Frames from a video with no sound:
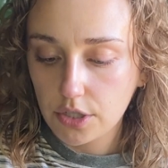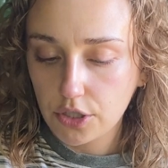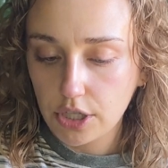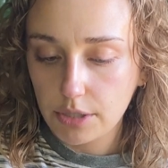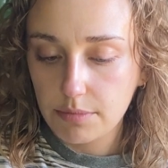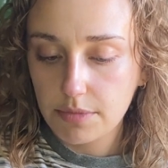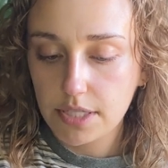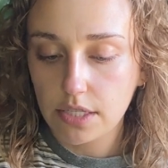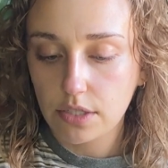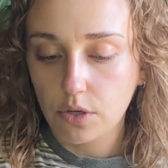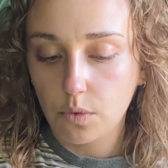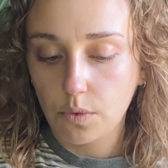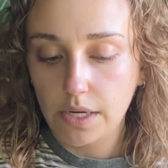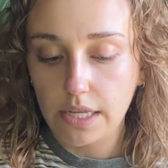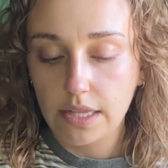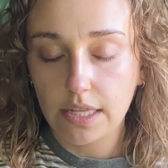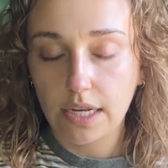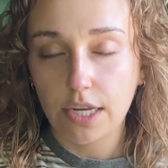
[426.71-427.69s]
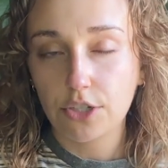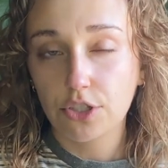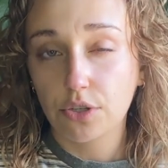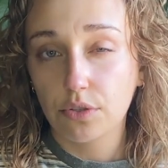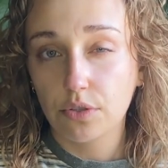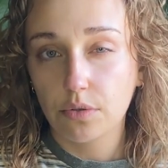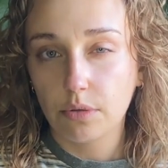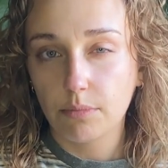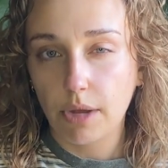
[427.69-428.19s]
Crimson Queen that I
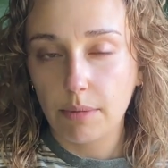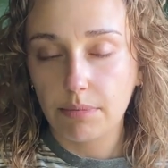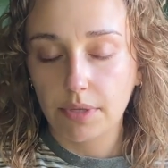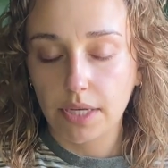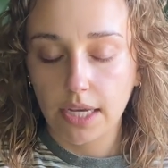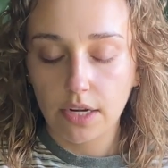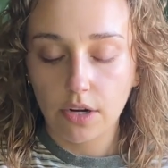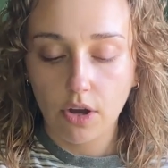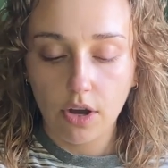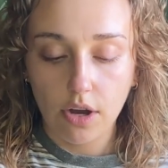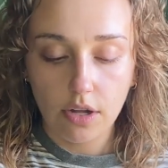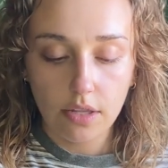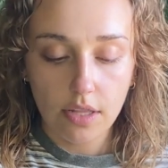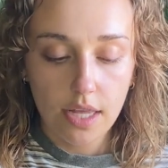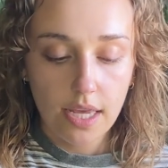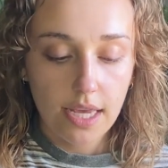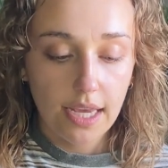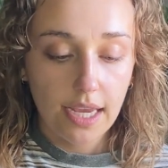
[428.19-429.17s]
showed you in my plant haul,